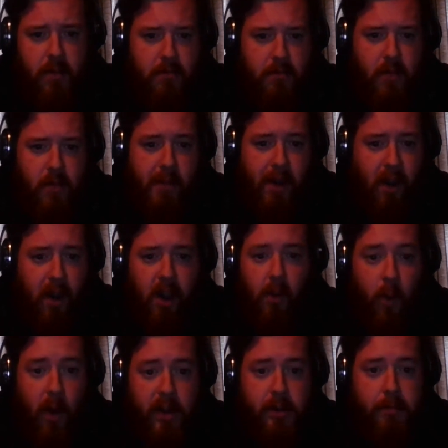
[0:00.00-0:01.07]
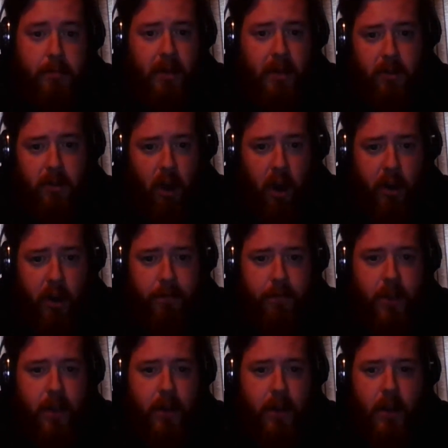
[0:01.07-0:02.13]
America was built on.
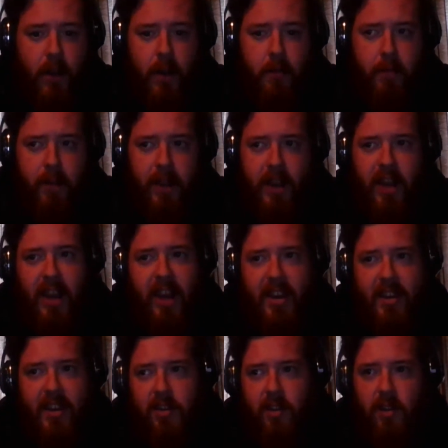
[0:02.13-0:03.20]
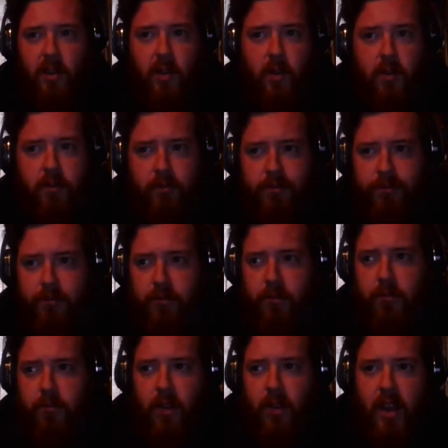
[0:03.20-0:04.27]
But then you get into
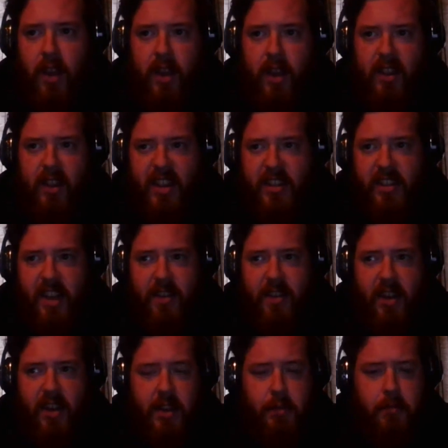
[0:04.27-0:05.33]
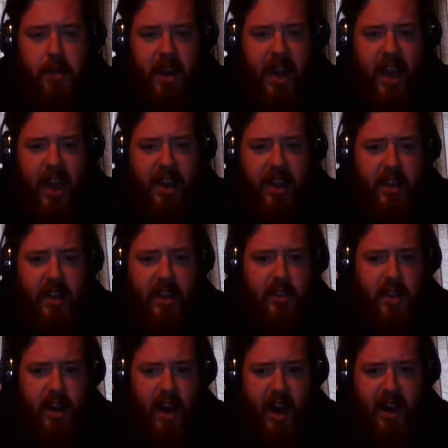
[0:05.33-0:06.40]
late 70s, mid 80s, the
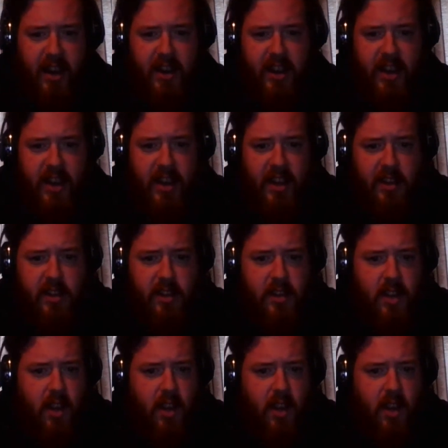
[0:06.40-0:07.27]
90s,